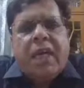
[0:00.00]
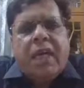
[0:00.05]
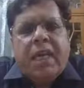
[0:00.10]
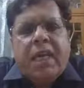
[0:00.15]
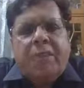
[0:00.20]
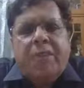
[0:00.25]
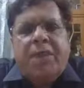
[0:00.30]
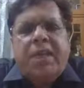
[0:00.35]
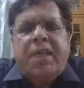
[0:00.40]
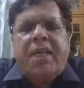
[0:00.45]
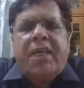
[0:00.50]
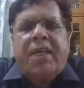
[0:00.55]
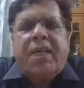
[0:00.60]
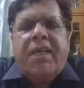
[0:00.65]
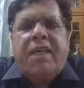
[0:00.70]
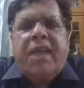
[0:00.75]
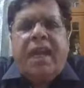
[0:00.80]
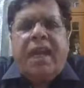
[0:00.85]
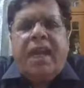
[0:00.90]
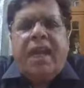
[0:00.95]

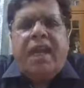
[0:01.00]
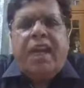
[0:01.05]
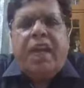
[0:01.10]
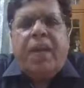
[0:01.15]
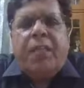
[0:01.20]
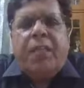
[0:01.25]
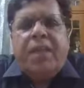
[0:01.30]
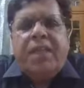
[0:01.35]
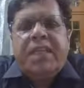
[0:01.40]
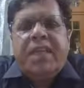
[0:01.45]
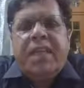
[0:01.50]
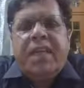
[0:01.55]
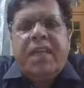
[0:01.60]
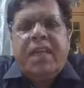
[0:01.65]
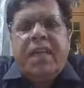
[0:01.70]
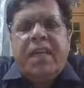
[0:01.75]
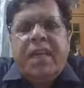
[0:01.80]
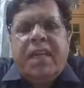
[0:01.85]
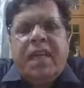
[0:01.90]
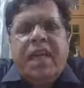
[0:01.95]
remitinin, and
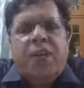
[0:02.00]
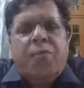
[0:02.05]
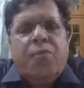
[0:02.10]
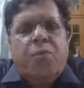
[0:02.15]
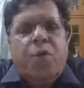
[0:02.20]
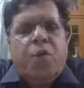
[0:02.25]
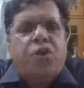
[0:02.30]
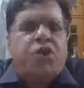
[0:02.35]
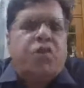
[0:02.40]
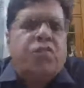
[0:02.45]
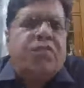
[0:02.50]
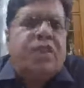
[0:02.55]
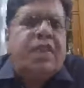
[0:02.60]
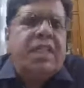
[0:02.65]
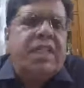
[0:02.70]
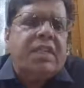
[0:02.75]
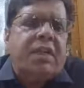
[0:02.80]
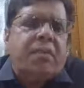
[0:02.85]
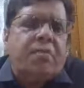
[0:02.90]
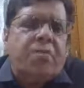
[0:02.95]
apigenin. And most of
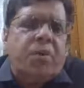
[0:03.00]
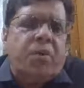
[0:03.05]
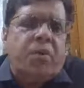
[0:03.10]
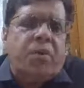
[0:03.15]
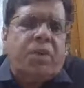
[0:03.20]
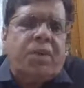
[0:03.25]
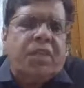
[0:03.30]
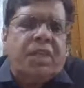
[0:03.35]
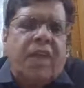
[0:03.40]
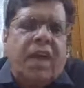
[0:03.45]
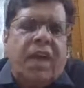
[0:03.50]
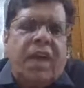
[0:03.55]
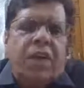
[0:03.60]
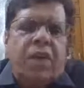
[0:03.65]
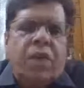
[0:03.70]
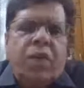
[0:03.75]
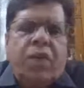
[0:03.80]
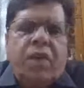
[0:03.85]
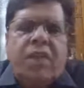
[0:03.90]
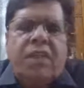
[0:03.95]
these compounds are
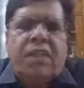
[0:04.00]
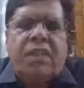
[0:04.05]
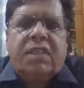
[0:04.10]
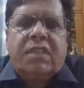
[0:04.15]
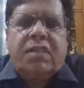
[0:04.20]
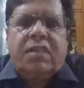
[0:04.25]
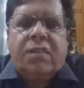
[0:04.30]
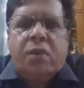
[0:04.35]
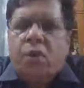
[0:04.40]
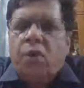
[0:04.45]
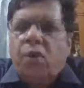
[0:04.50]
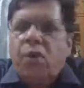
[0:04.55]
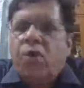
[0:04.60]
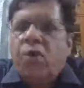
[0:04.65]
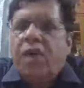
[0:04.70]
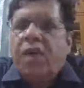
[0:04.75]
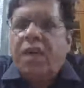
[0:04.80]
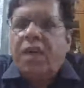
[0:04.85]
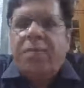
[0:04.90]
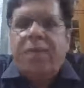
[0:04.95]
known to
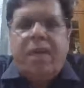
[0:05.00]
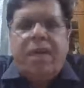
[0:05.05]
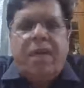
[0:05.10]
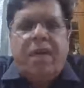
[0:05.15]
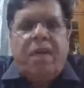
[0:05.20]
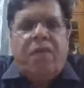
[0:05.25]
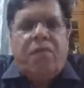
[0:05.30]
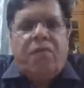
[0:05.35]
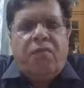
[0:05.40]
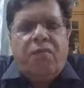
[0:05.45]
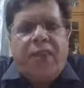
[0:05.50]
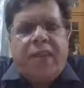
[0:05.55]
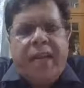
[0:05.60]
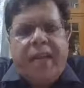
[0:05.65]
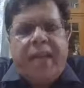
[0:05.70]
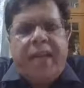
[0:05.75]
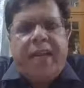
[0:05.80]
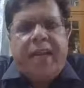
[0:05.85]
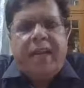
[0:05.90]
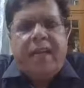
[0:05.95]
inhibit free
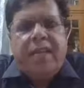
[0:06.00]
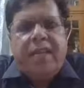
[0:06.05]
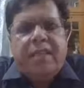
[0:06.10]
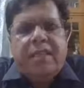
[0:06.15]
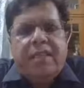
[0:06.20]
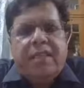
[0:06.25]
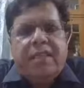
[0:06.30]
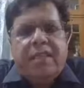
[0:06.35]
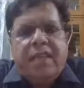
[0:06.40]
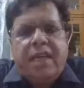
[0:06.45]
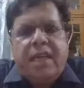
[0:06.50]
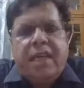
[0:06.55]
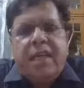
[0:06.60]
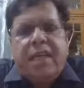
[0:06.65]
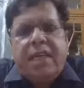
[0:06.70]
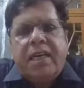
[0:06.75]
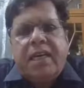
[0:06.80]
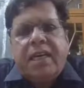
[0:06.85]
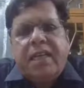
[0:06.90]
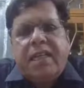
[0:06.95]
radicals
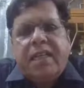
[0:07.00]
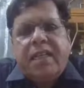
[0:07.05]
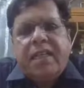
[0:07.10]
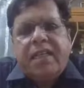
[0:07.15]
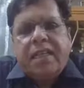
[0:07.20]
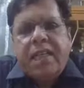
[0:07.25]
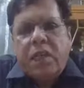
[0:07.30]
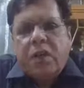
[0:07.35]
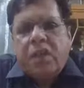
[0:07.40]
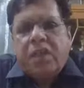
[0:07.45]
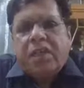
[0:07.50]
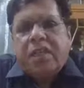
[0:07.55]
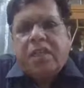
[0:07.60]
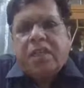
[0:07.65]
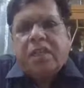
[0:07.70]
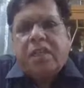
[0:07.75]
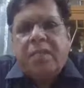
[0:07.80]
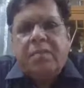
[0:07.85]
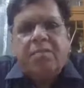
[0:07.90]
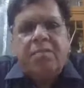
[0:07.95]
generated in the cellular
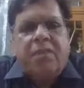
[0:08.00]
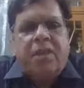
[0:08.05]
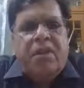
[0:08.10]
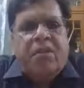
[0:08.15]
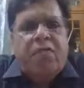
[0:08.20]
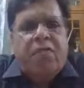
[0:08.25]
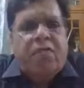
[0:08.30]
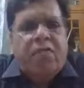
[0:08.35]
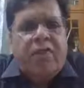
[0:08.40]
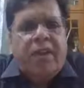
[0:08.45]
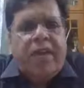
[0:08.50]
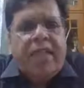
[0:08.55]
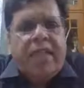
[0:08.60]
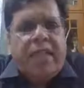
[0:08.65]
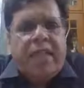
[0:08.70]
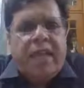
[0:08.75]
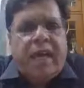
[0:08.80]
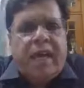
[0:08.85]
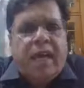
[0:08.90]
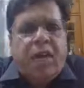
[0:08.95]
system when
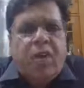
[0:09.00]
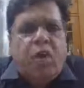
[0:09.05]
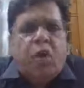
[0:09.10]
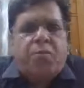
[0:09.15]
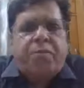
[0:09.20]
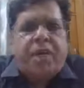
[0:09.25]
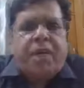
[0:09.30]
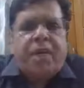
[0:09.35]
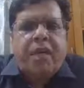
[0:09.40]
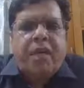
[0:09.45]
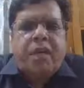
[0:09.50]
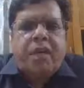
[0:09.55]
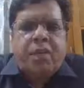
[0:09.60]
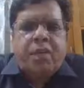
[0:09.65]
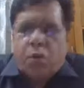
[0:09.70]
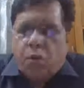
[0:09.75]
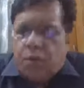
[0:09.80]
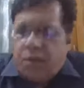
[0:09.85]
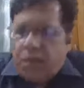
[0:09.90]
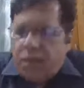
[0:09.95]
they are obtained
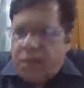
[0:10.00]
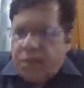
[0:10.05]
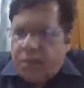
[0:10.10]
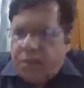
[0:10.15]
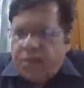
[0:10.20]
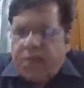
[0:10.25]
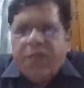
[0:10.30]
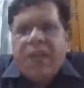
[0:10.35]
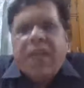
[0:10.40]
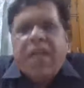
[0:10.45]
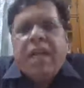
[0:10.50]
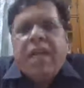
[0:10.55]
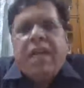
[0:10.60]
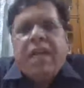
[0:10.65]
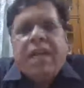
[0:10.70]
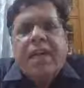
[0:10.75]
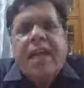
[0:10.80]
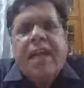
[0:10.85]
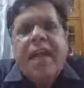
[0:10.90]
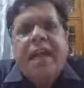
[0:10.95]
through the
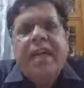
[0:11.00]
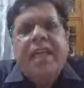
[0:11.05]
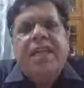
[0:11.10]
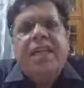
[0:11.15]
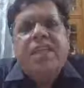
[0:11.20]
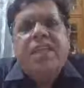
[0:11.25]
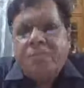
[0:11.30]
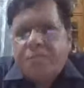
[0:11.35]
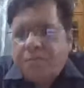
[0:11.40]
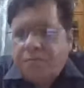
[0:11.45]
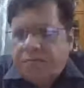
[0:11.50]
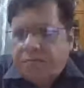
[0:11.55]
diet.